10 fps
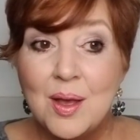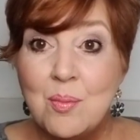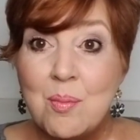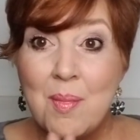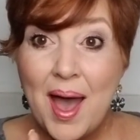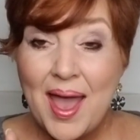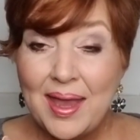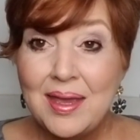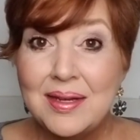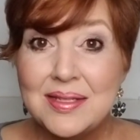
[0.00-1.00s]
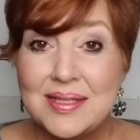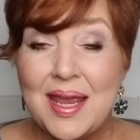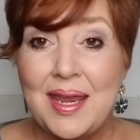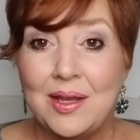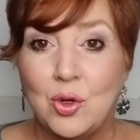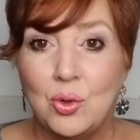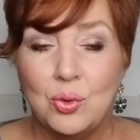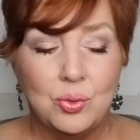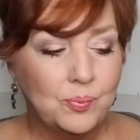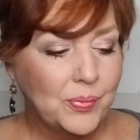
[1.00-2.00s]
my head is staying
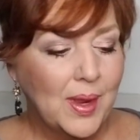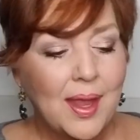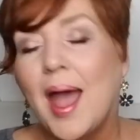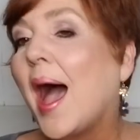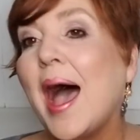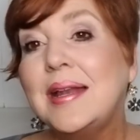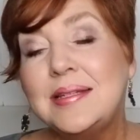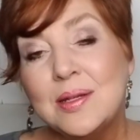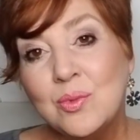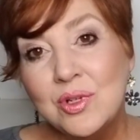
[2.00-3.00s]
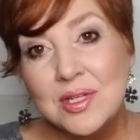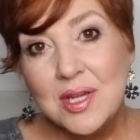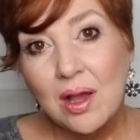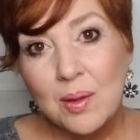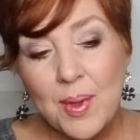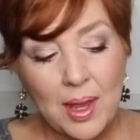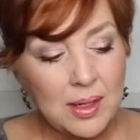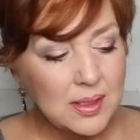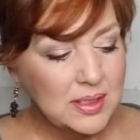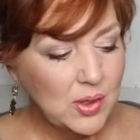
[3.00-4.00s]
cool. I didn't want to talk about
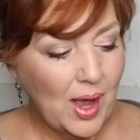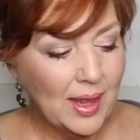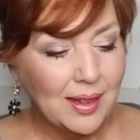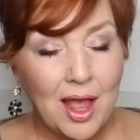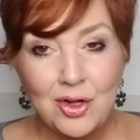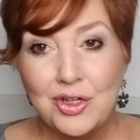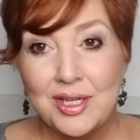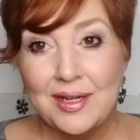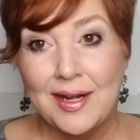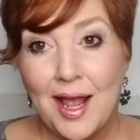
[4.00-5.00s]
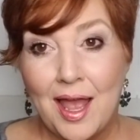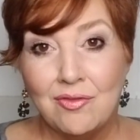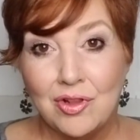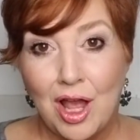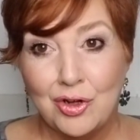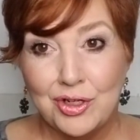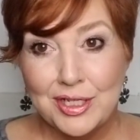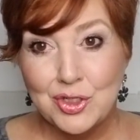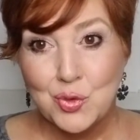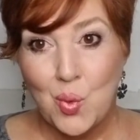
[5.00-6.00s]
it until I had laundered it, and I have laundered
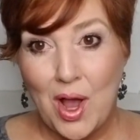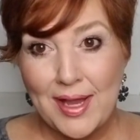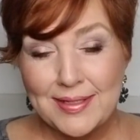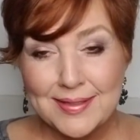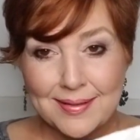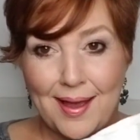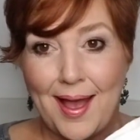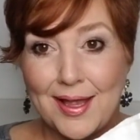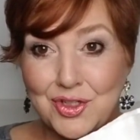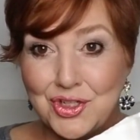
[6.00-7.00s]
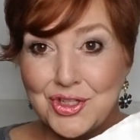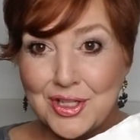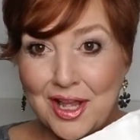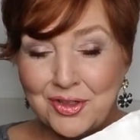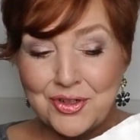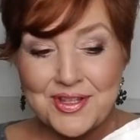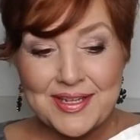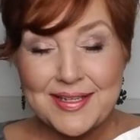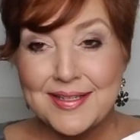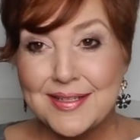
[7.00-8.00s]
it twice. I just laundered
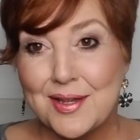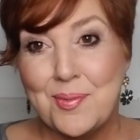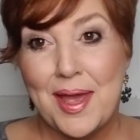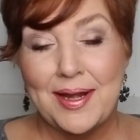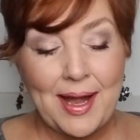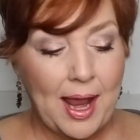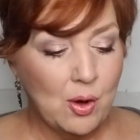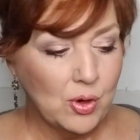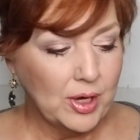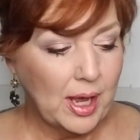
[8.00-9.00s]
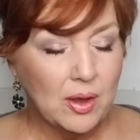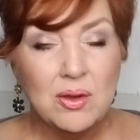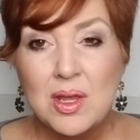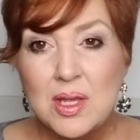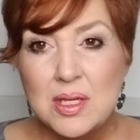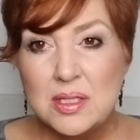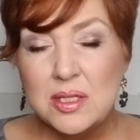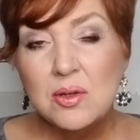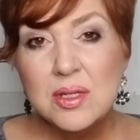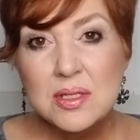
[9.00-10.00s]
this about an hour ago.
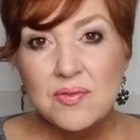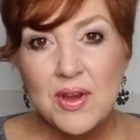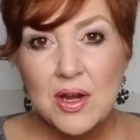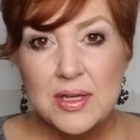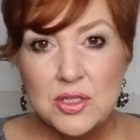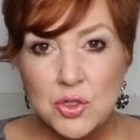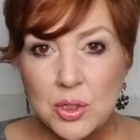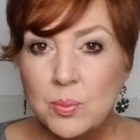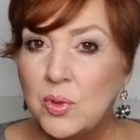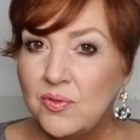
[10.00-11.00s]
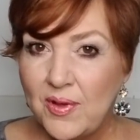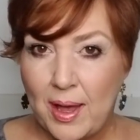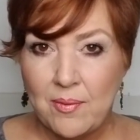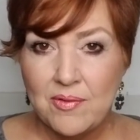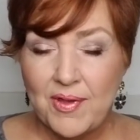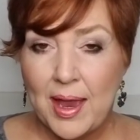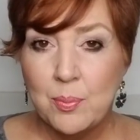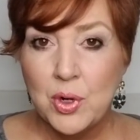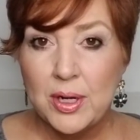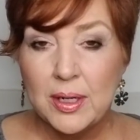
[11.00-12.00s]
Silk is a very durable
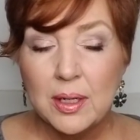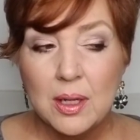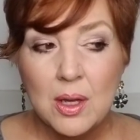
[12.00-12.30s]
fabric